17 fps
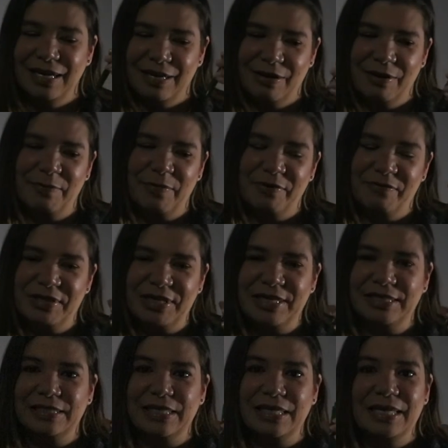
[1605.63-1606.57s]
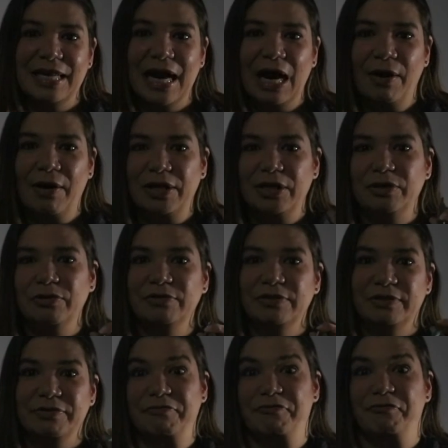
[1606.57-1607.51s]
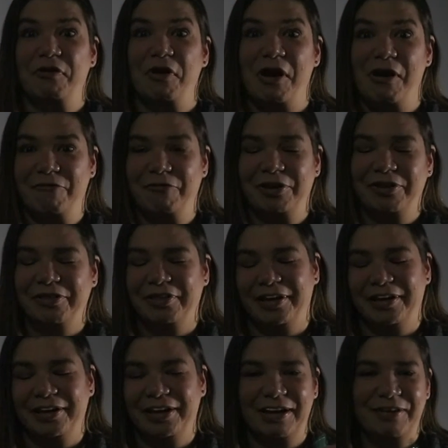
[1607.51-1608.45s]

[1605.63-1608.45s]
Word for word: Um, of these, and now I use them for everything.